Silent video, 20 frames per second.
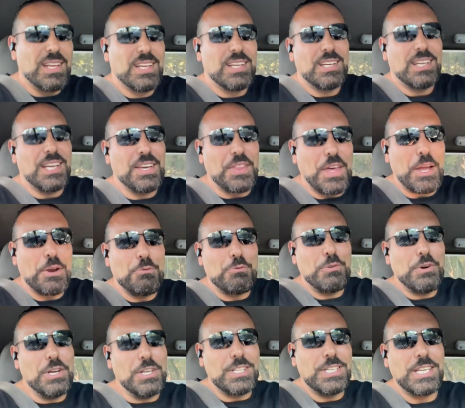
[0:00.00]
are they
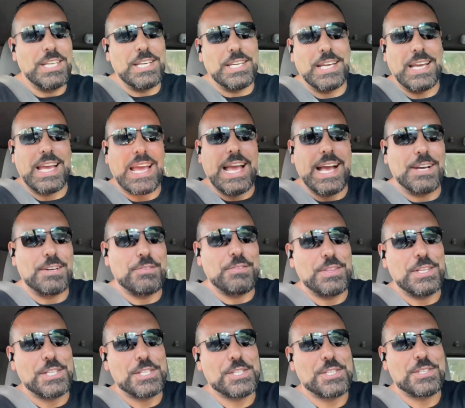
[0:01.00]
really out of
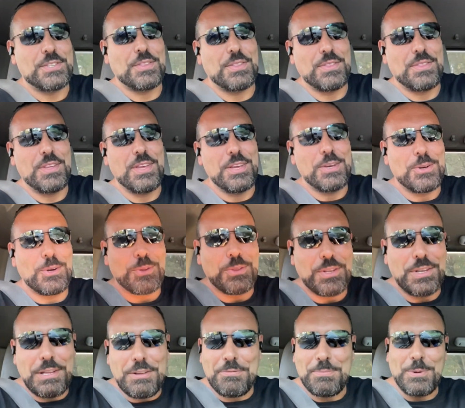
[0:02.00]
this thing called the
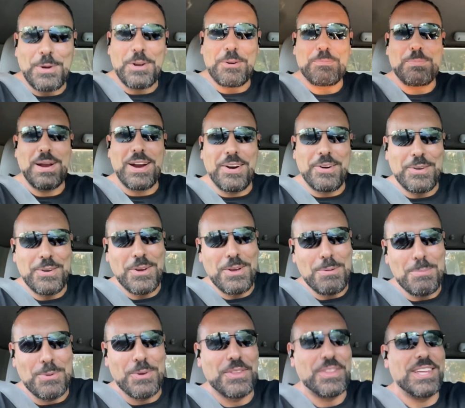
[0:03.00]
left-right paradigm,
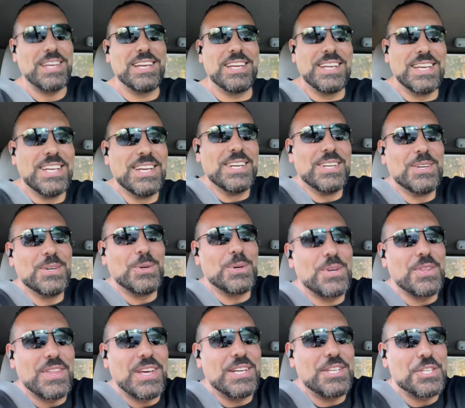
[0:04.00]
or do
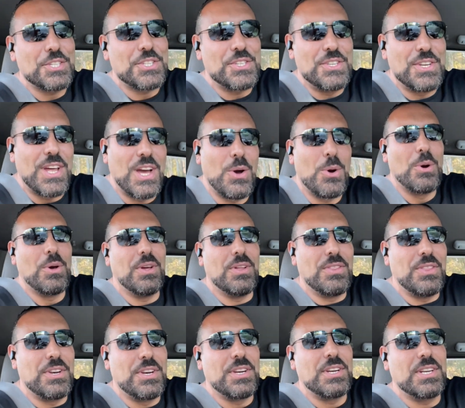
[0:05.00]
they just know
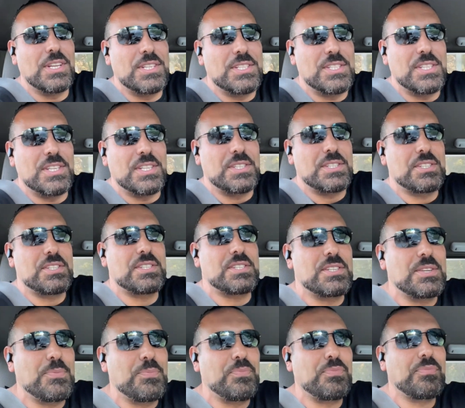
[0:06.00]
that it exists?
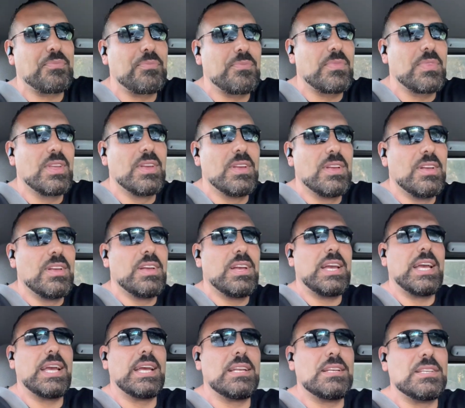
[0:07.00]

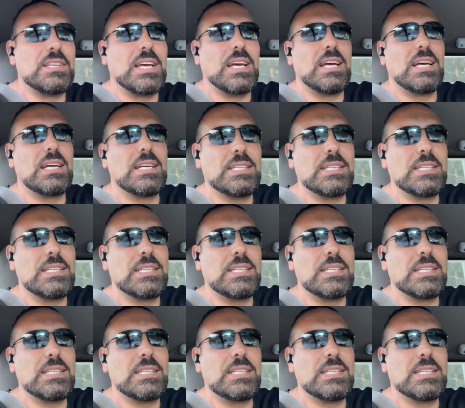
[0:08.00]
And I